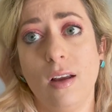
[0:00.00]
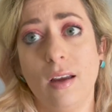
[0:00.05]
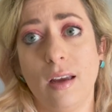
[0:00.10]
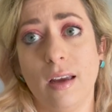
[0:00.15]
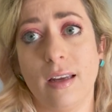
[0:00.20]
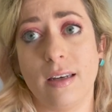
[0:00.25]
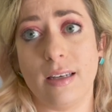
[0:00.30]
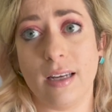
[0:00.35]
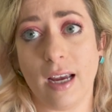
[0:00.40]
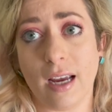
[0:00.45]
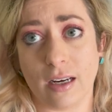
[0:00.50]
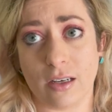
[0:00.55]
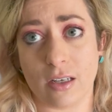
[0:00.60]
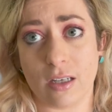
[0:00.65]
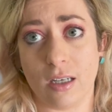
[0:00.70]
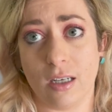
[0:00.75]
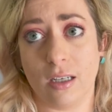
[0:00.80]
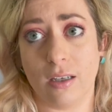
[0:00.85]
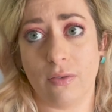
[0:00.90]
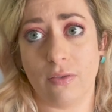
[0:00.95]
and tech
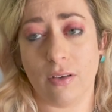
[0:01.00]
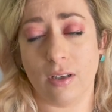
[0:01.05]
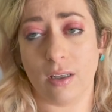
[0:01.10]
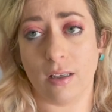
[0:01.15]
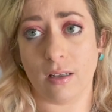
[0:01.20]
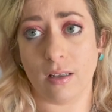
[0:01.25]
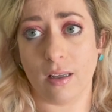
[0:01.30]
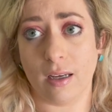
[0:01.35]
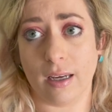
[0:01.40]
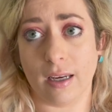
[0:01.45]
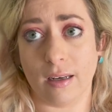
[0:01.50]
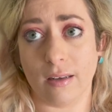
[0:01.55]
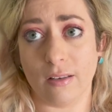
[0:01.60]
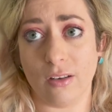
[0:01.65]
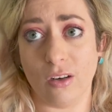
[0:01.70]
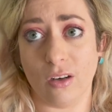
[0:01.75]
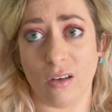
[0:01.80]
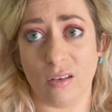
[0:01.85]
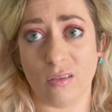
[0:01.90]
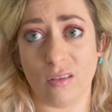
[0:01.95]
stuff that, like,
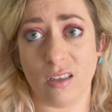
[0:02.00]
you know,